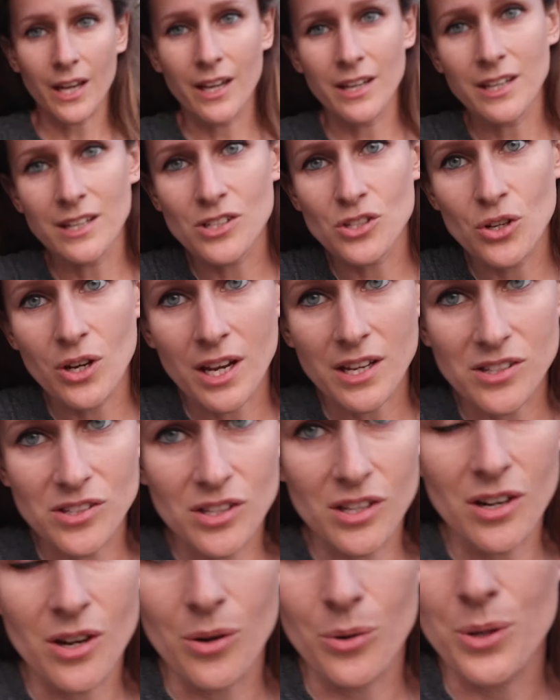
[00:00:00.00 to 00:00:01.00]
I need you guys
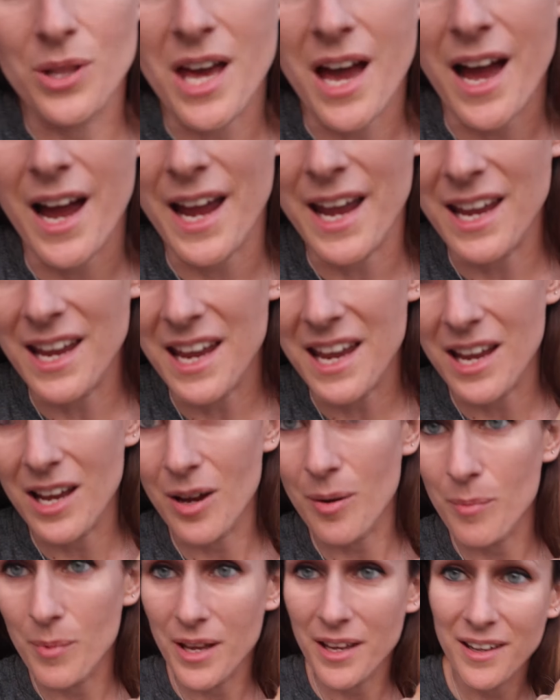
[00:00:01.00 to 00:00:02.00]
to know that I
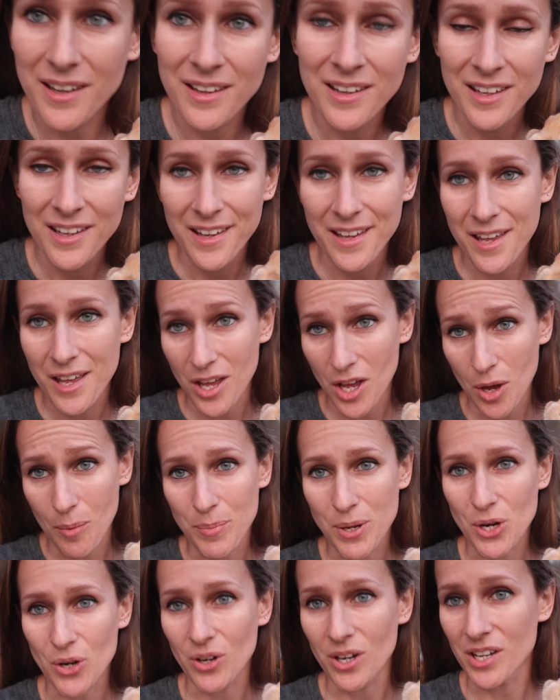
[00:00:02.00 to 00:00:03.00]
am a
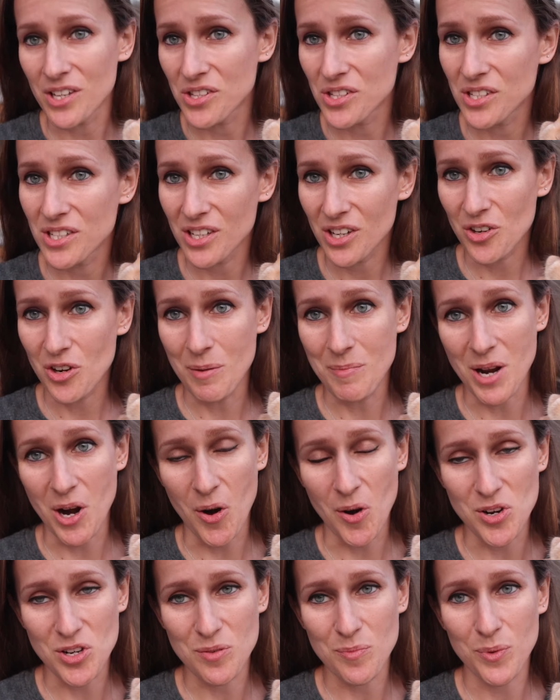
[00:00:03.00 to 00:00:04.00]
purist creme
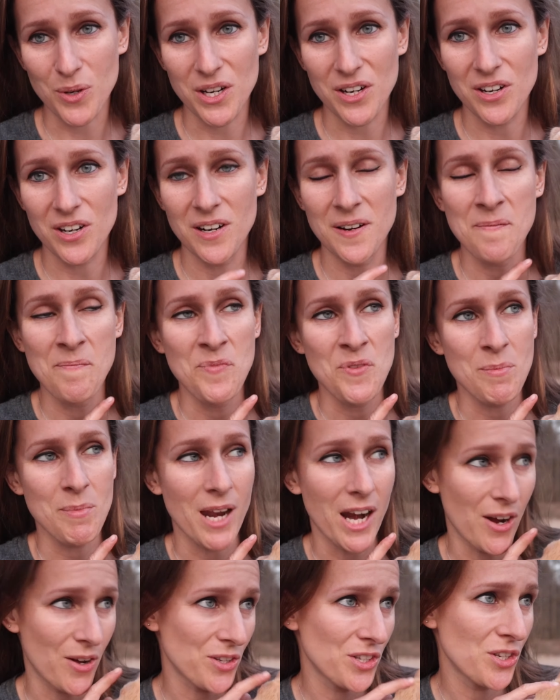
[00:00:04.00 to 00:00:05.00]
d'argent breeder,
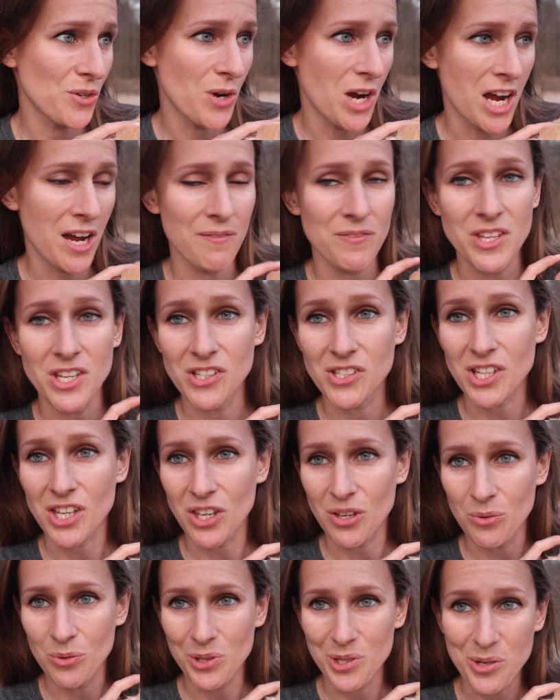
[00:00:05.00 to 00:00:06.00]
but I also have these
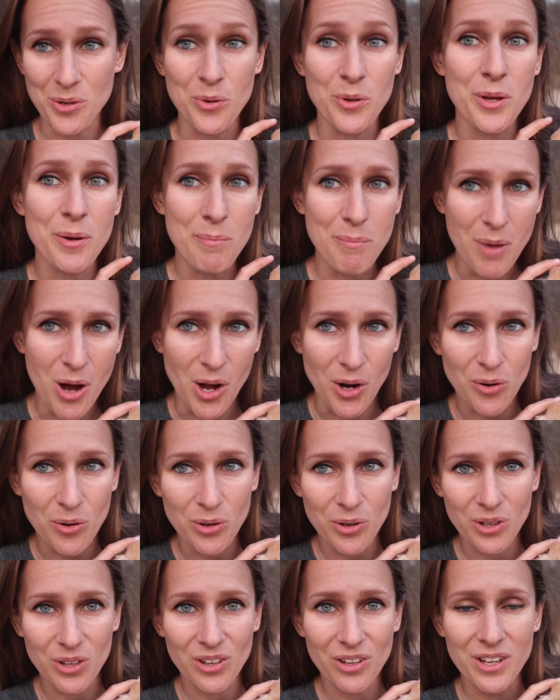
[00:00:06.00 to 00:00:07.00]
cute little
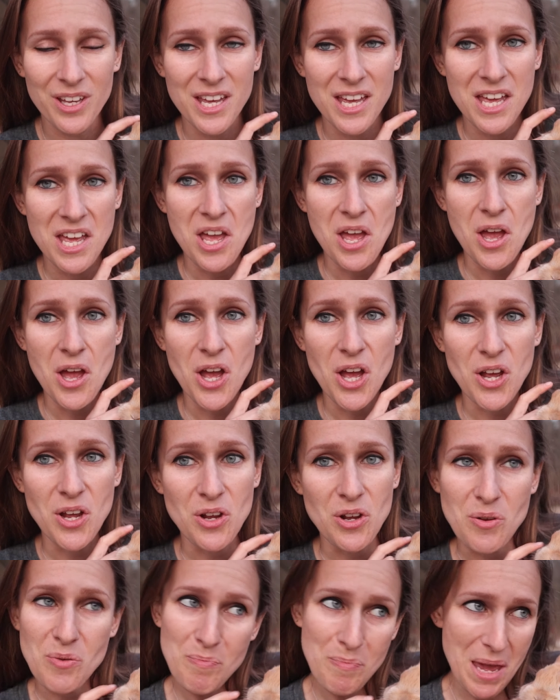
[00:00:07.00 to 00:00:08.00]
mongrel
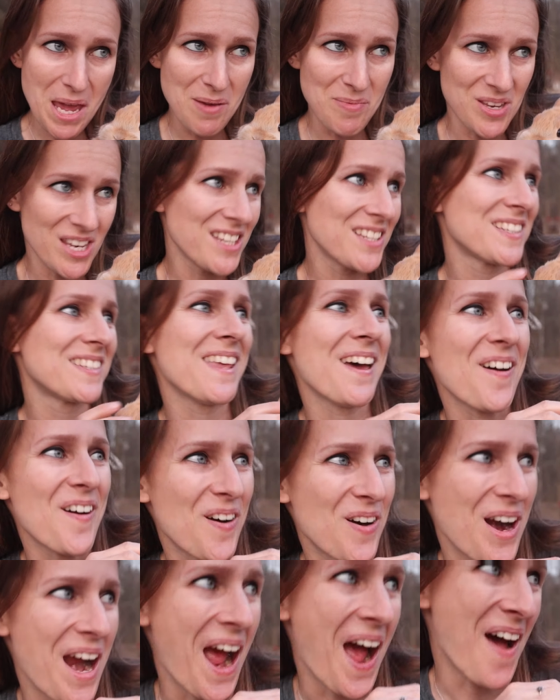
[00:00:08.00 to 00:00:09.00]
babies that
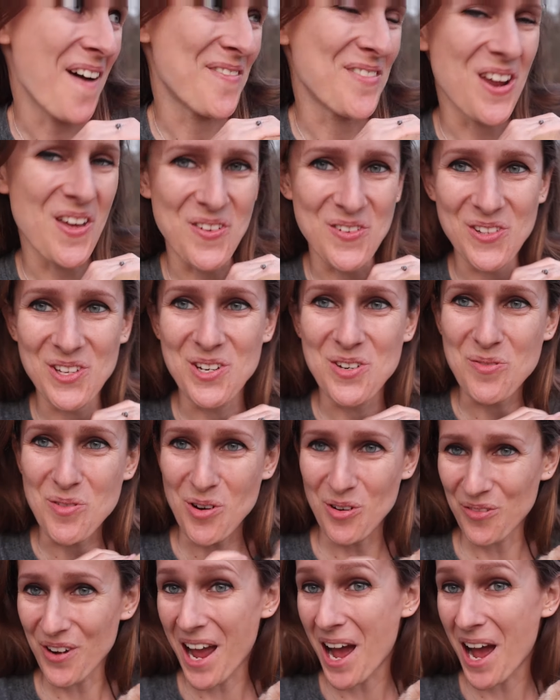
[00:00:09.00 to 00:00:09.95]
are half Netherland Dwarf,